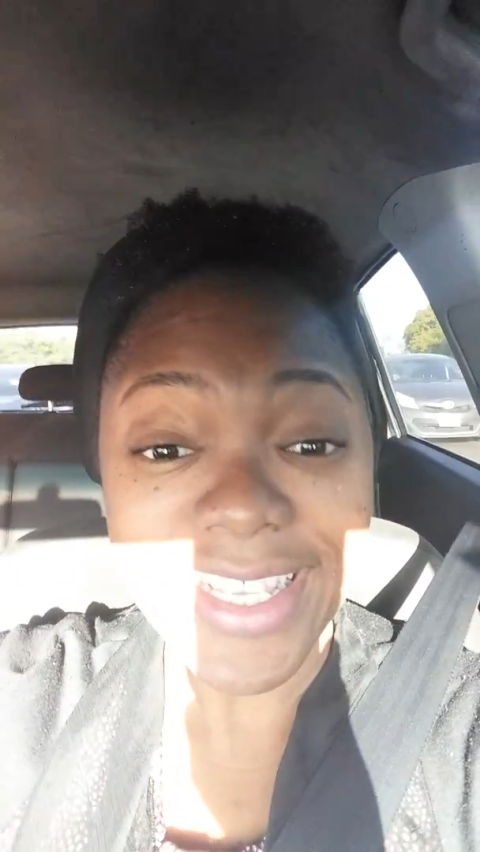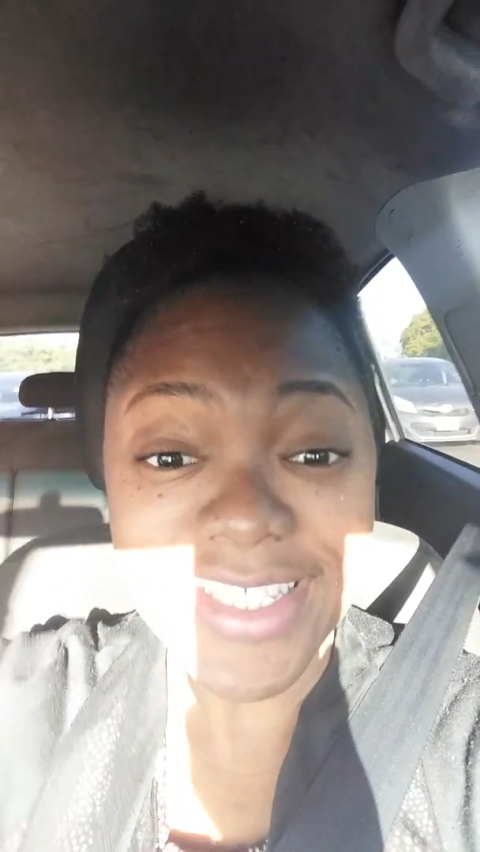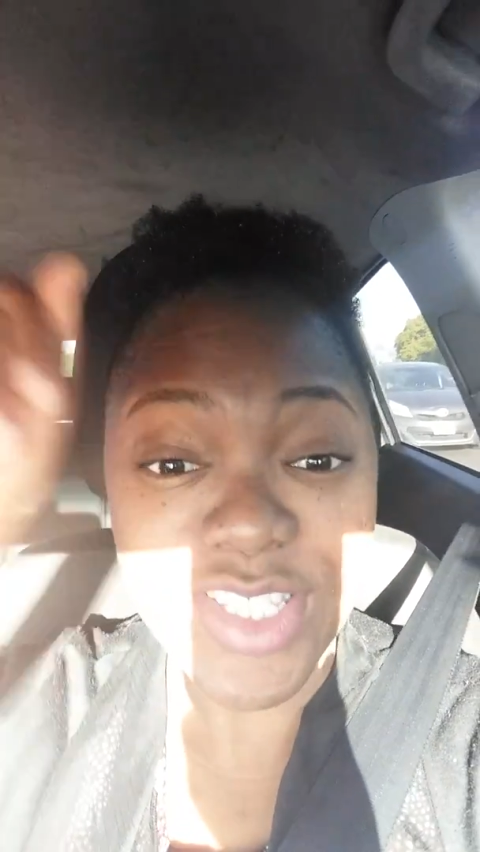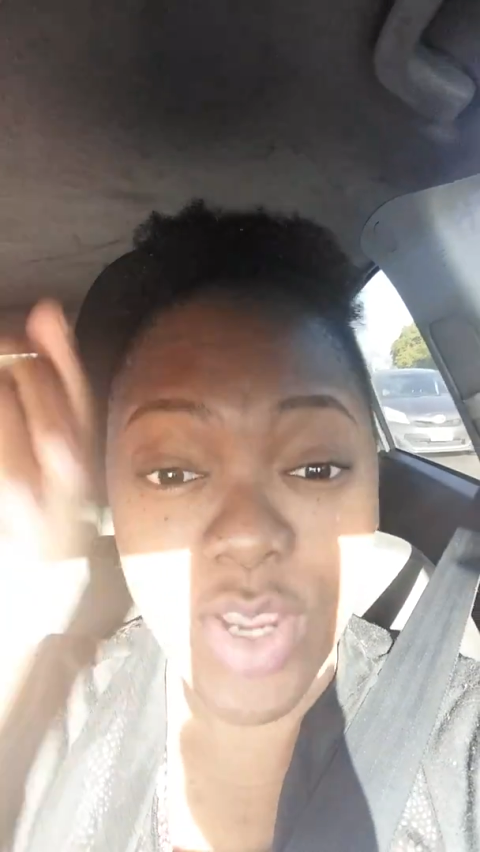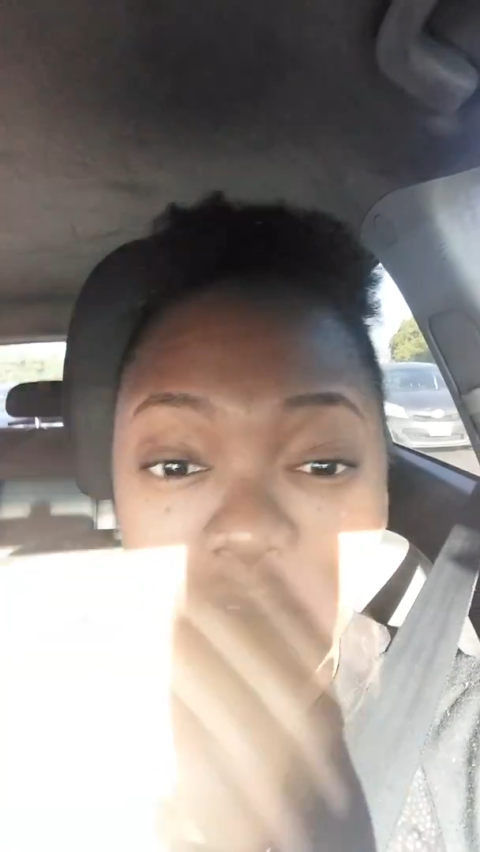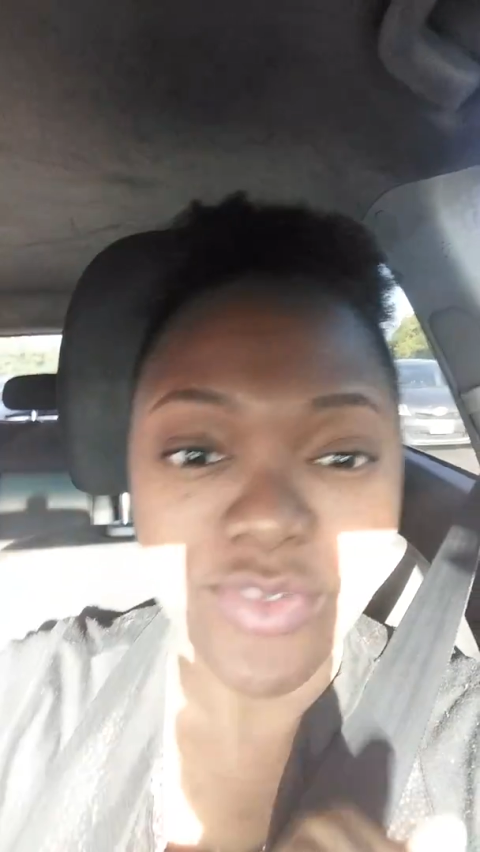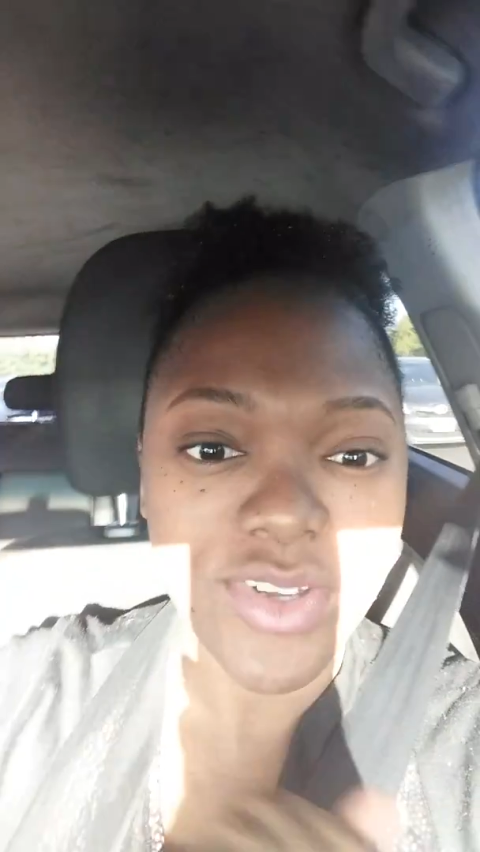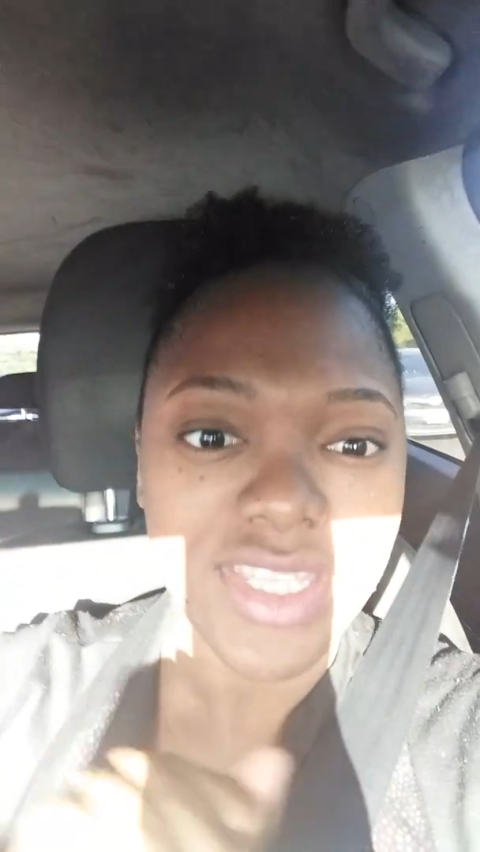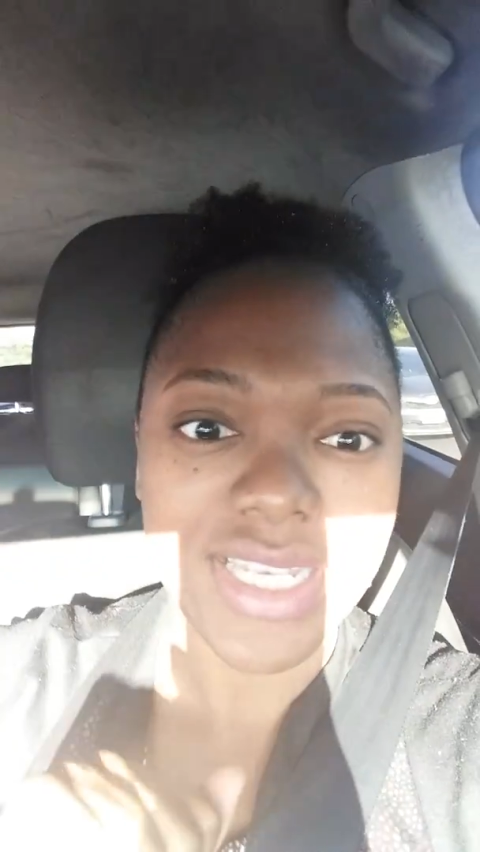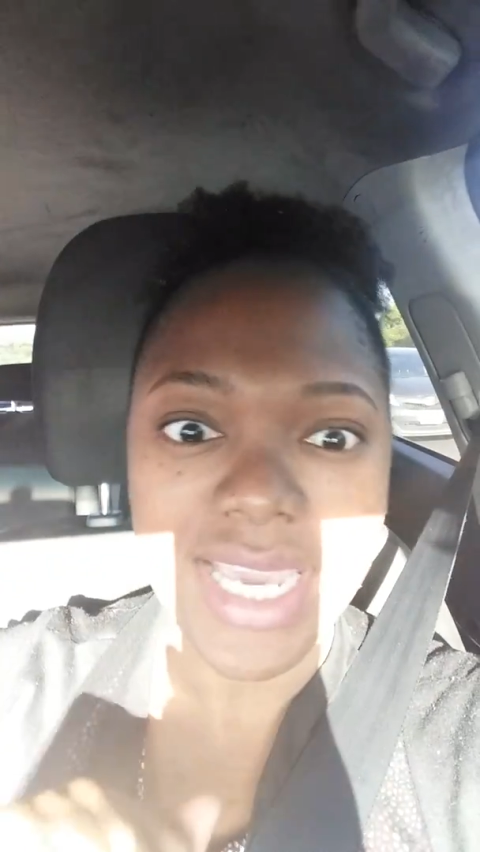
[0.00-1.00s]
Sorry for
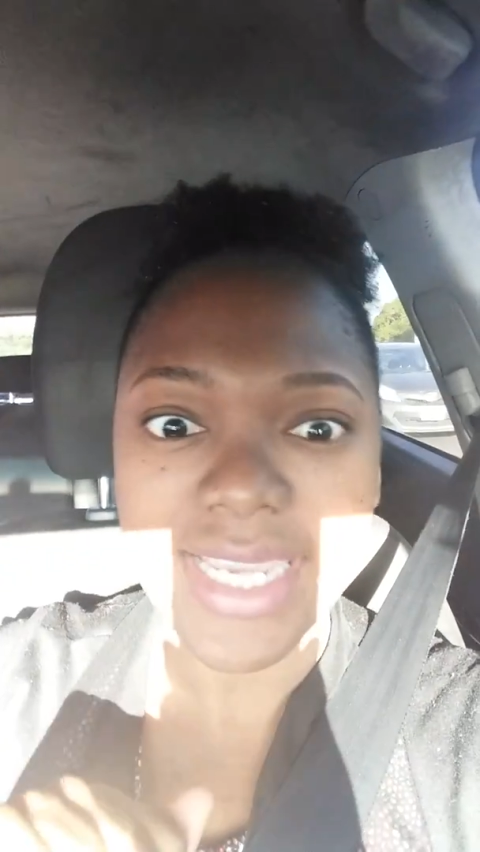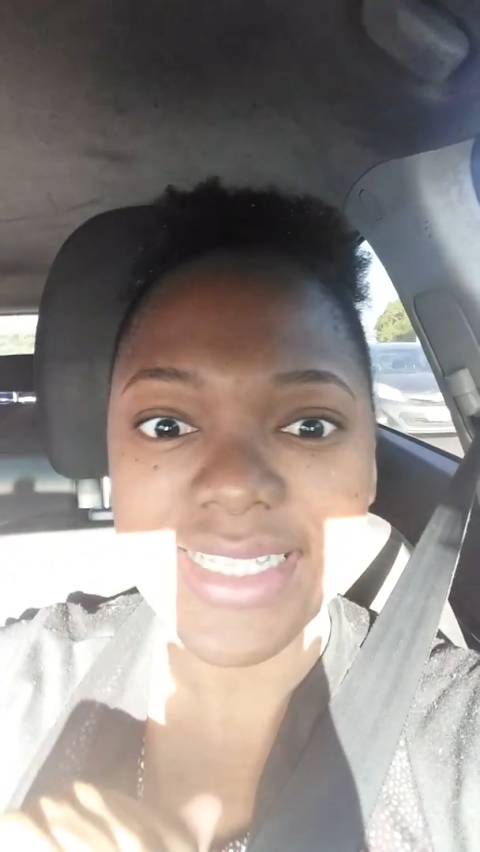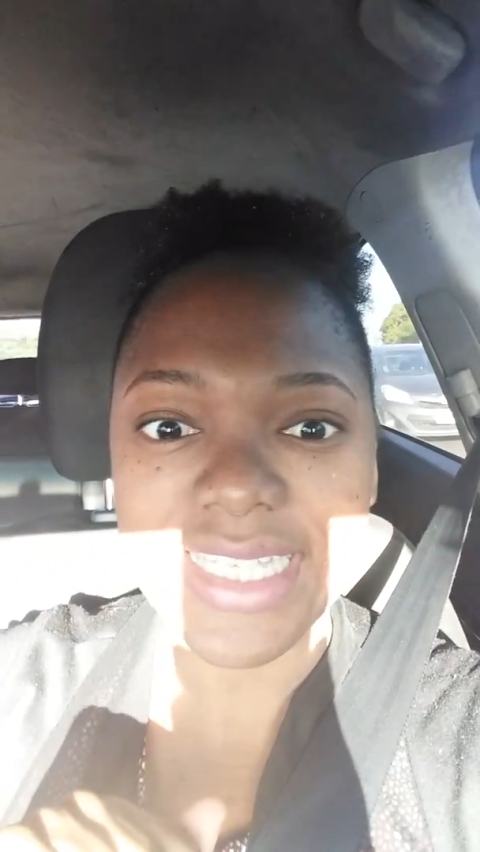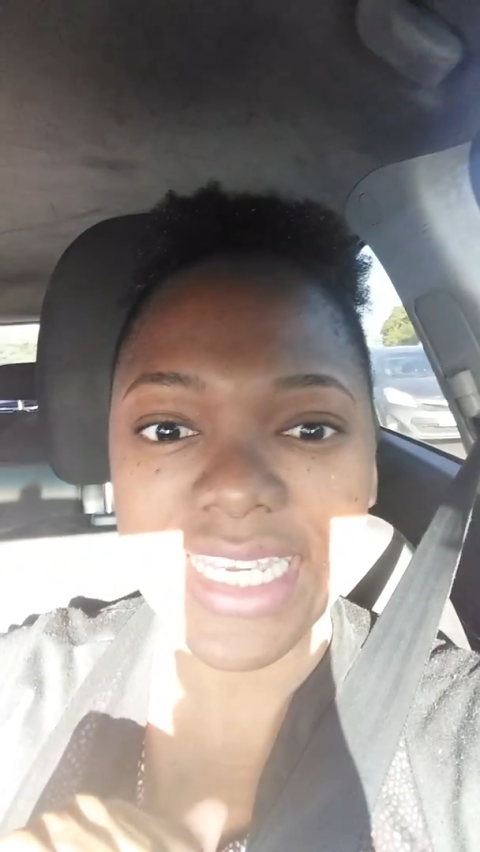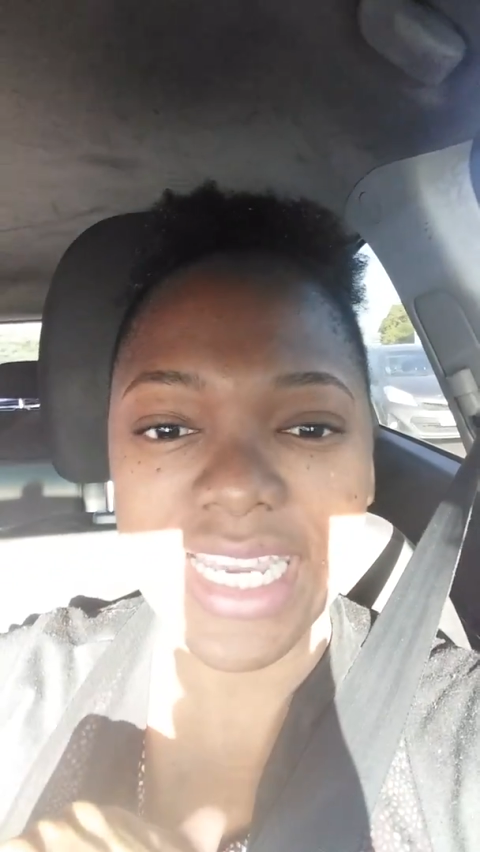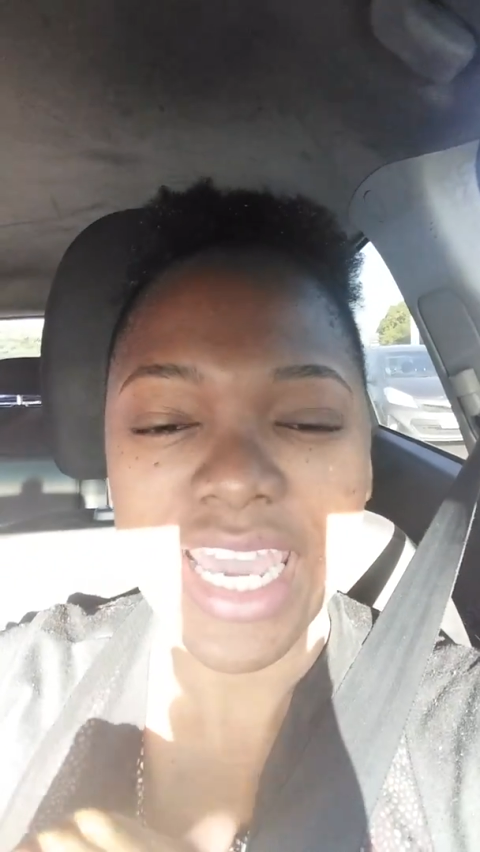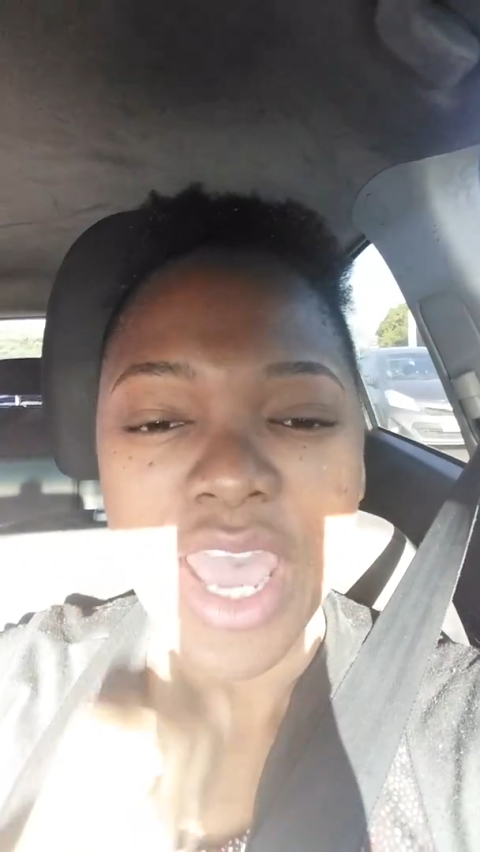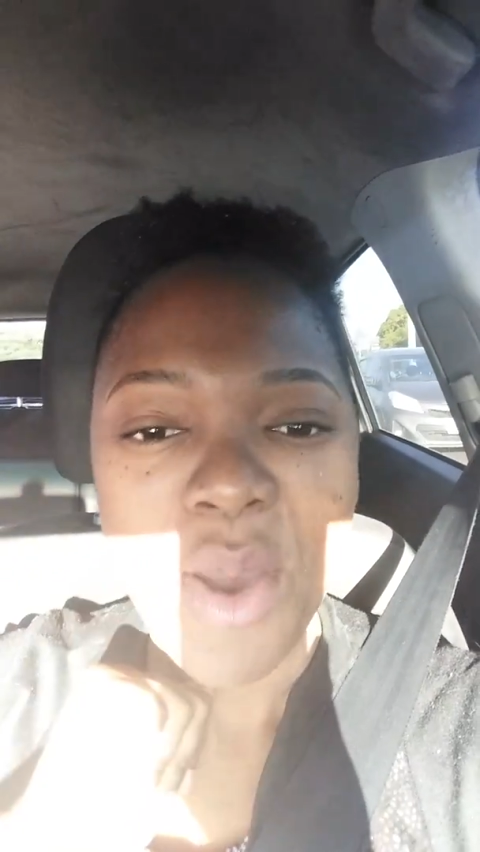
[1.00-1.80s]
the lighting,